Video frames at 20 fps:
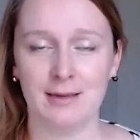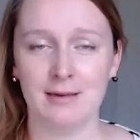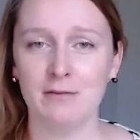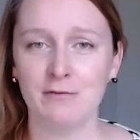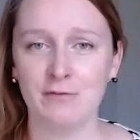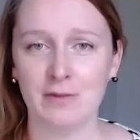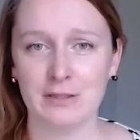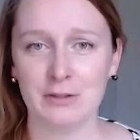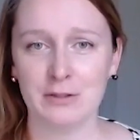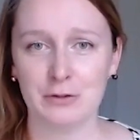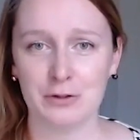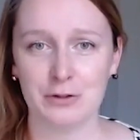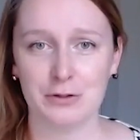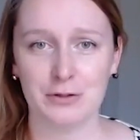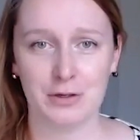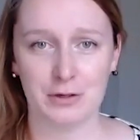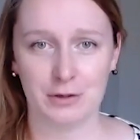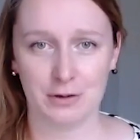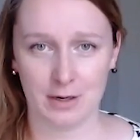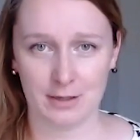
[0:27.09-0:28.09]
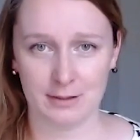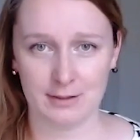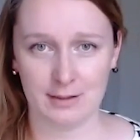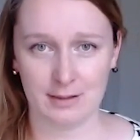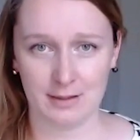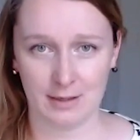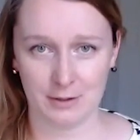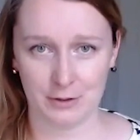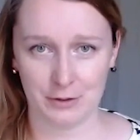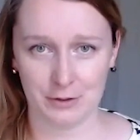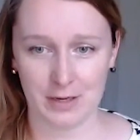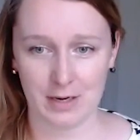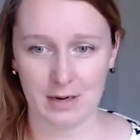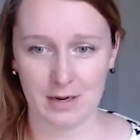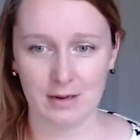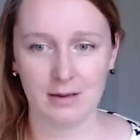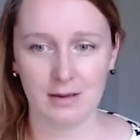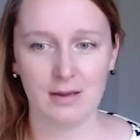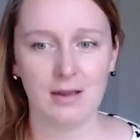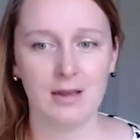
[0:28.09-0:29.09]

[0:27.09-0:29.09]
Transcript: and investors across the country.